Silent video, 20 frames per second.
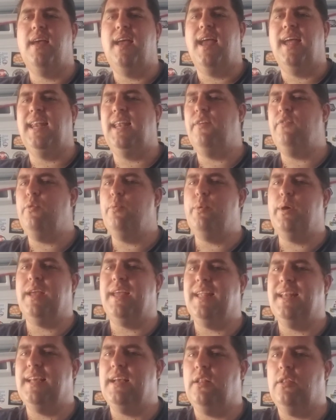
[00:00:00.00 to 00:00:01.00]
and everyone
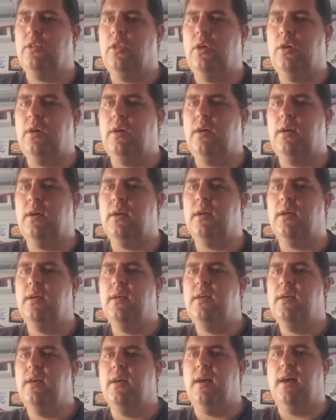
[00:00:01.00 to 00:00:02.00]
getting along,
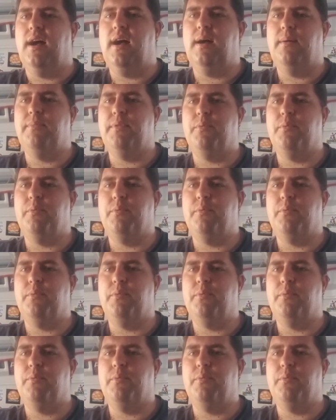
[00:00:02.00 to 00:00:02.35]
um,